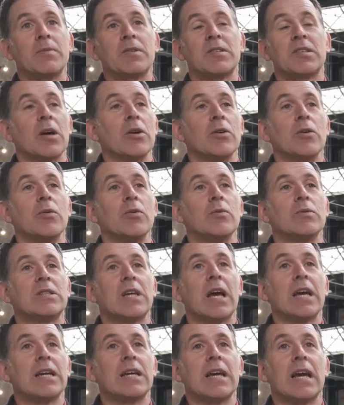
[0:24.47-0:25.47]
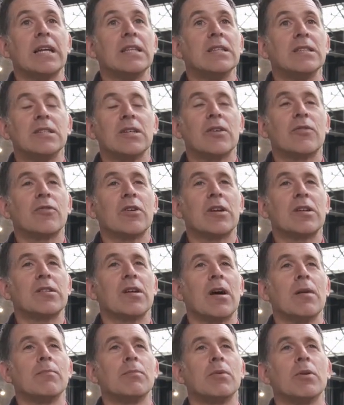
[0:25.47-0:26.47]
So take India, for
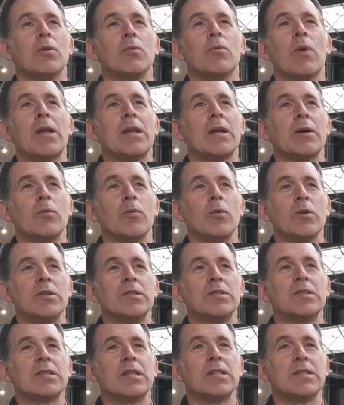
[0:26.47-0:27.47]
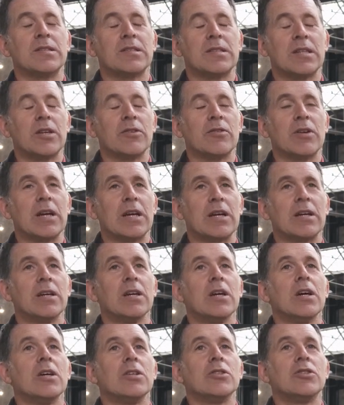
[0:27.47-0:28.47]
example. When it was considering
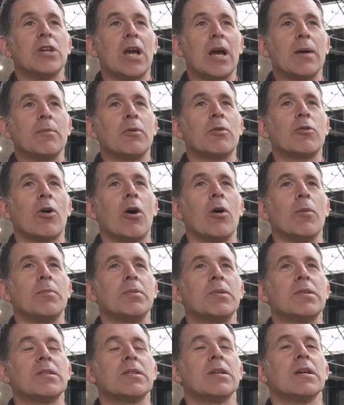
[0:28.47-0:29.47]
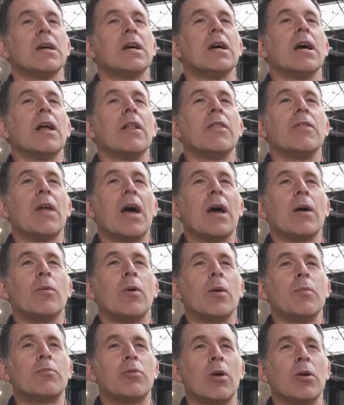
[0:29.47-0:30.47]
GM crops, there
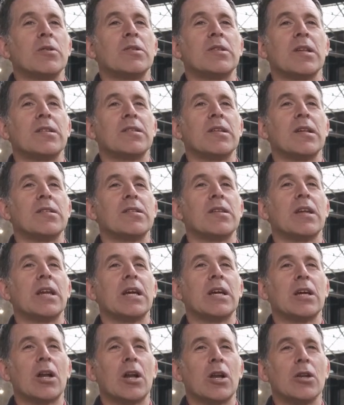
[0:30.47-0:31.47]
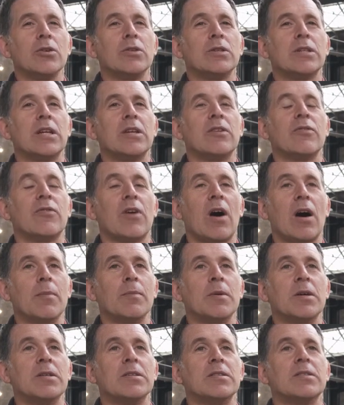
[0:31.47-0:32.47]
were processes that included
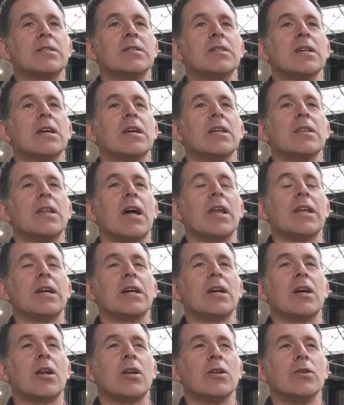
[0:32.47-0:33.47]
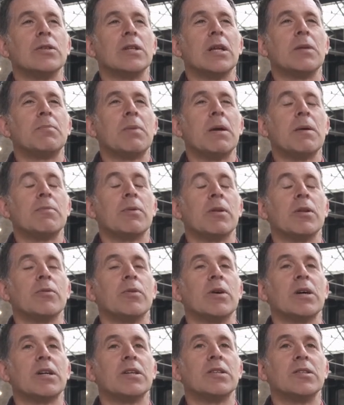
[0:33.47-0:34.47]
farmers, that included people
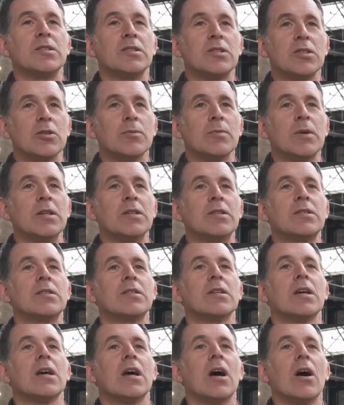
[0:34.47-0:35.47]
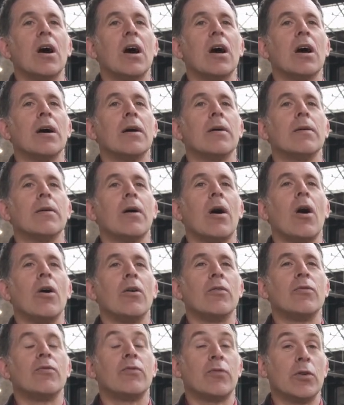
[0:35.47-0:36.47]
who are consumers
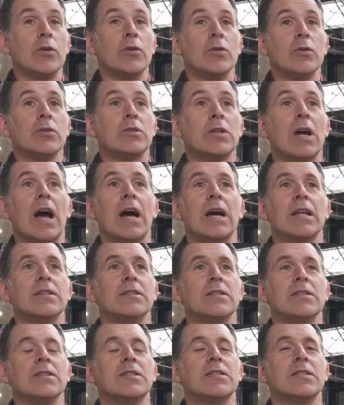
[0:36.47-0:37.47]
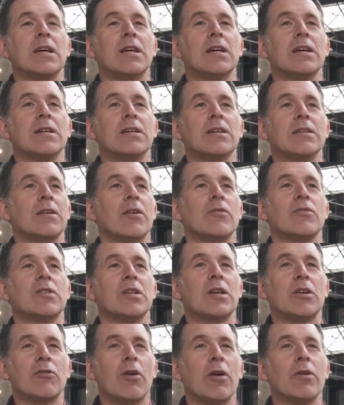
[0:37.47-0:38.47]
of food, and
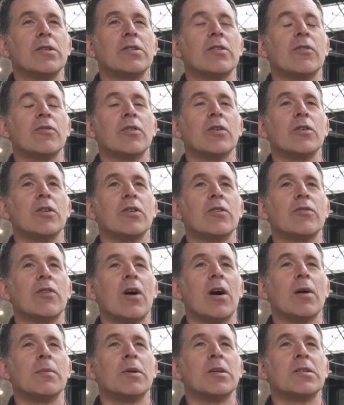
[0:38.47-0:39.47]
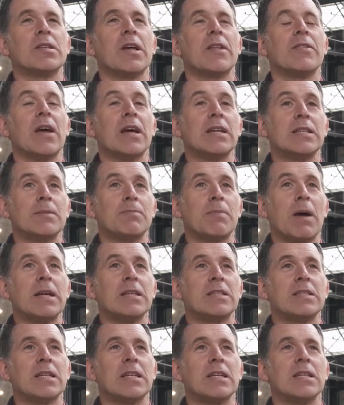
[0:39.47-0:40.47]
obviously growers of food as farmers, and they
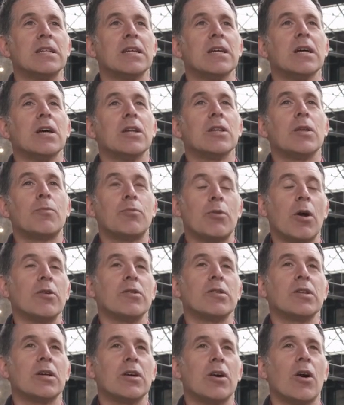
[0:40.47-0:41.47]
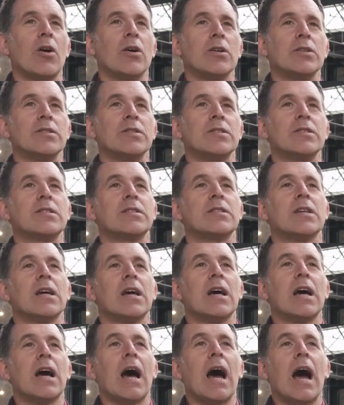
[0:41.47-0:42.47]
debated the pros and cons.
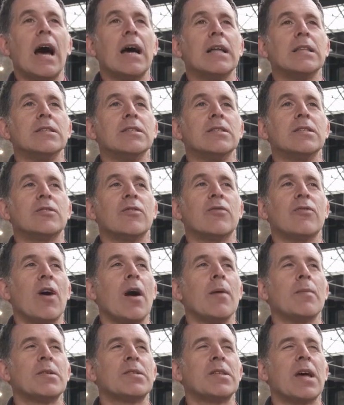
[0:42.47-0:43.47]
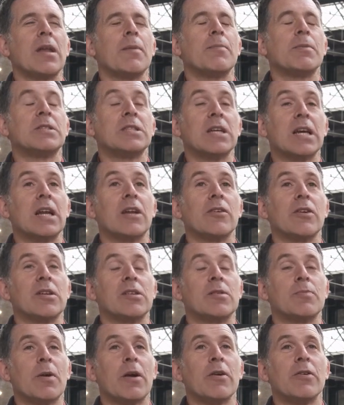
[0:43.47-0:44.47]
And farmers had a particular
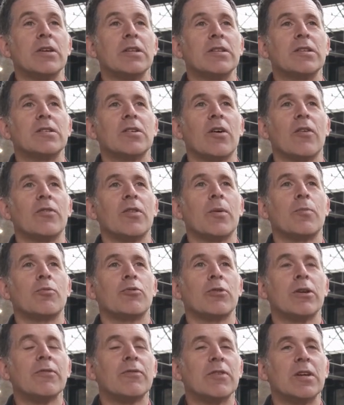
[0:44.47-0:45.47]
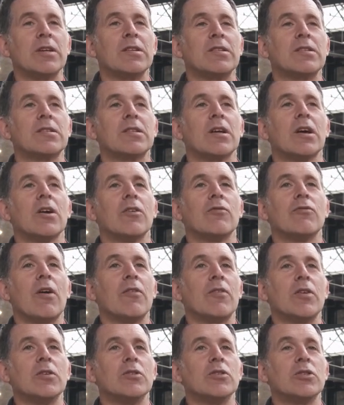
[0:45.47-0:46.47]
experience of the previous
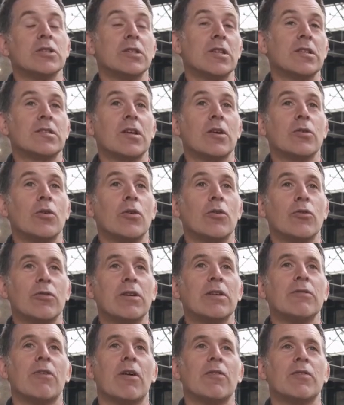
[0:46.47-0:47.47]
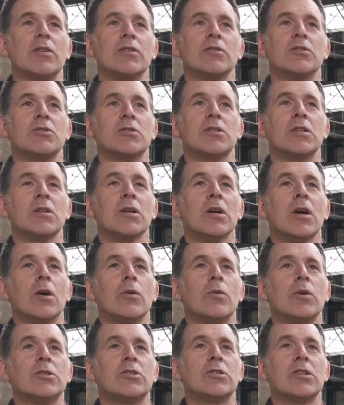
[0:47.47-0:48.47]
revolution, the so-called Green Revolution,
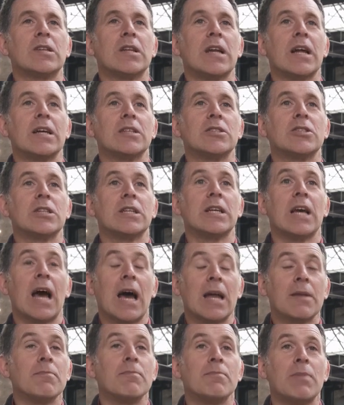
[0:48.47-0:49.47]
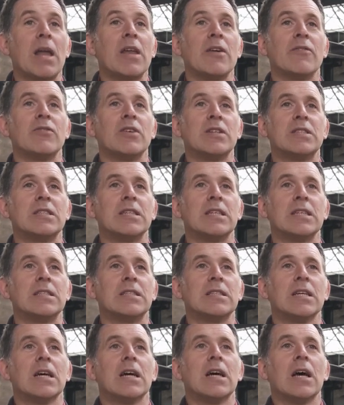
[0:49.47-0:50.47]
which is it actually hadn't
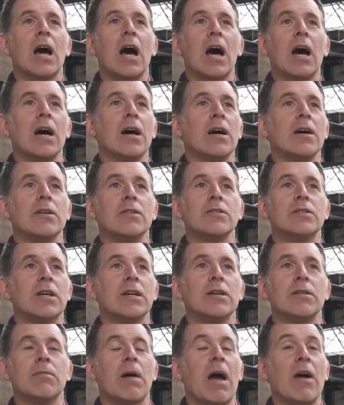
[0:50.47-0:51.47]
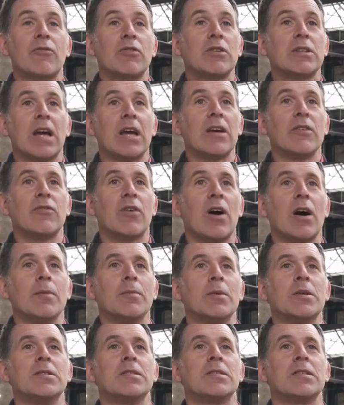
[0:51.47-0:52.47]
benefited the everyday
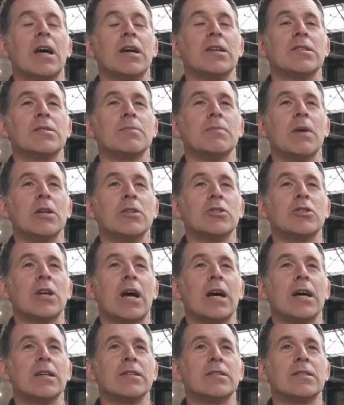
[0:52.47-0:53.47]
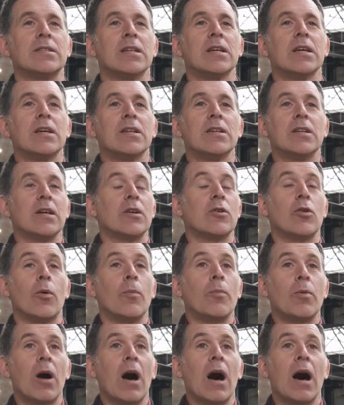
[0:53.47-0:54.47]
farmers as much as the
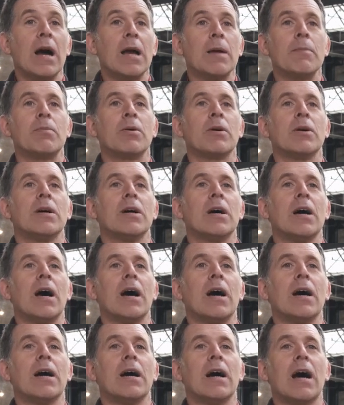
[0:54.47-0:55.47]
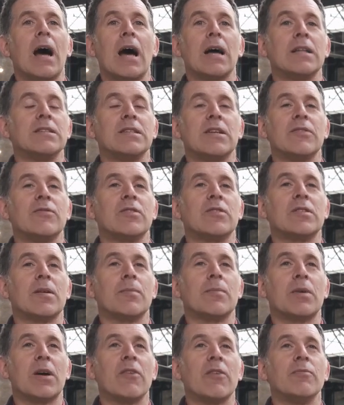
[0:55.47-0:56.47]
corporate hype and even
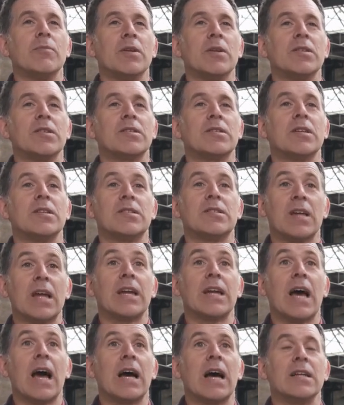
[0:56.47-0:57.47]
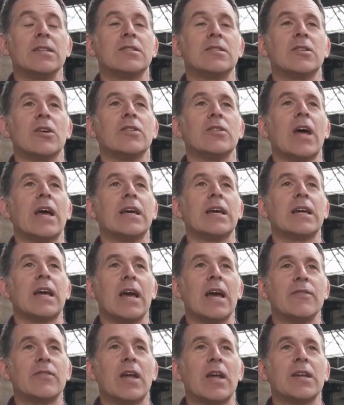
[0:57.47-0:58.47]
some governments had said it had. So they
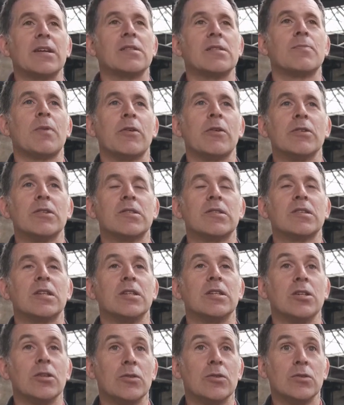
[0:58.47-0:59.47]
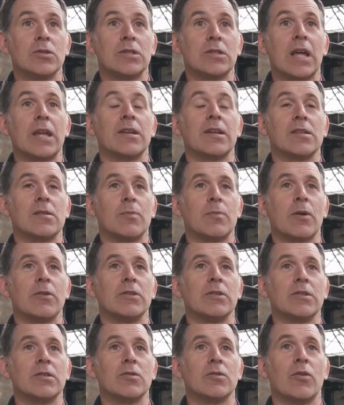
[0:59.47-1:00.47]
gave that experience and used that
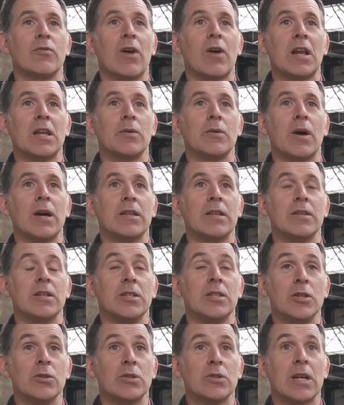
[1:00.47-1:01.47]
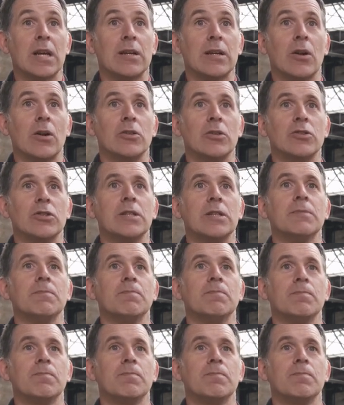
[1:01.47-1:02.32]
experience to evaluate the new technology.